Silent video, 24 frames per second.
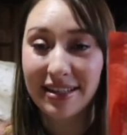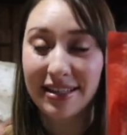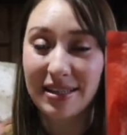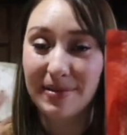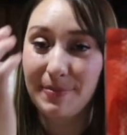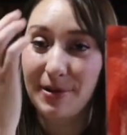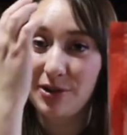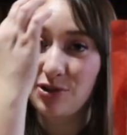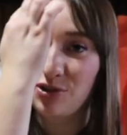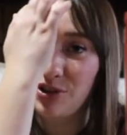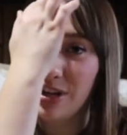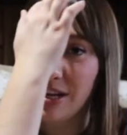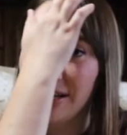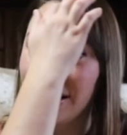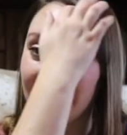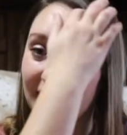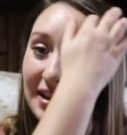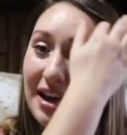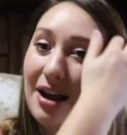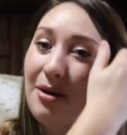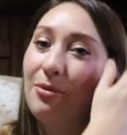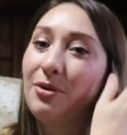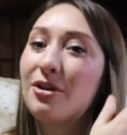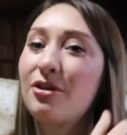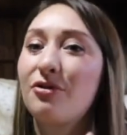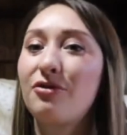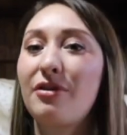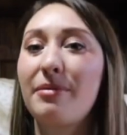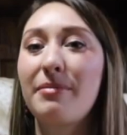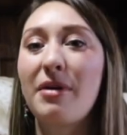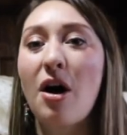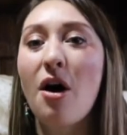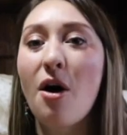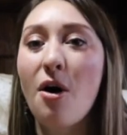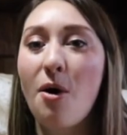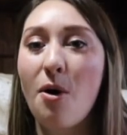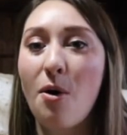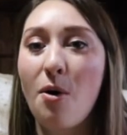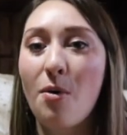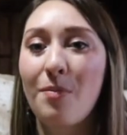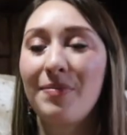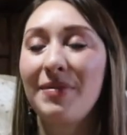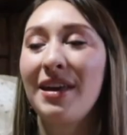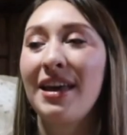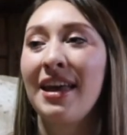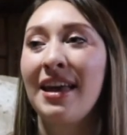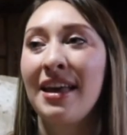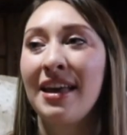especially because I work from
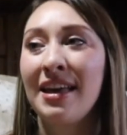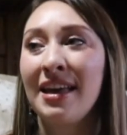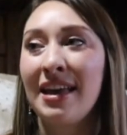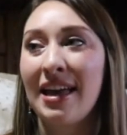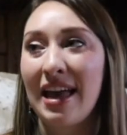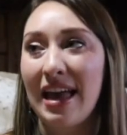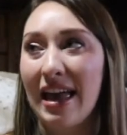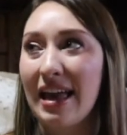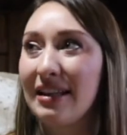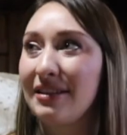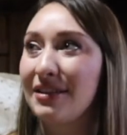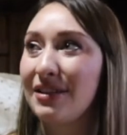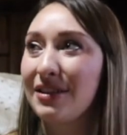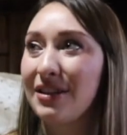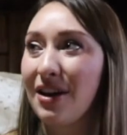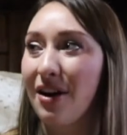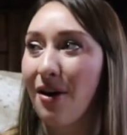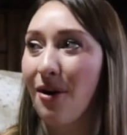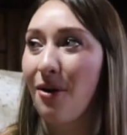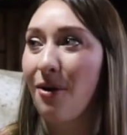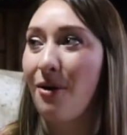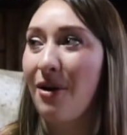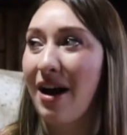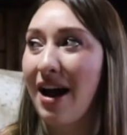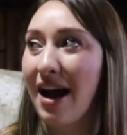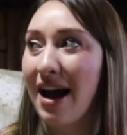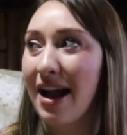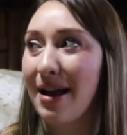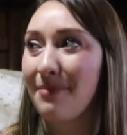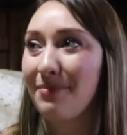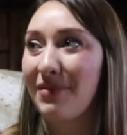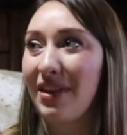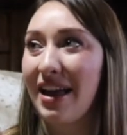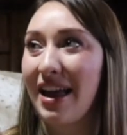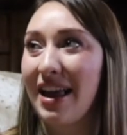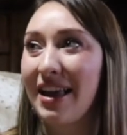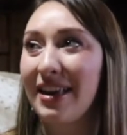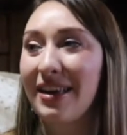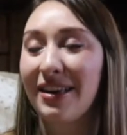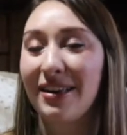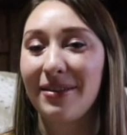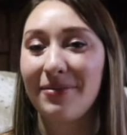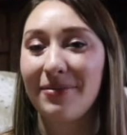home and so I'm like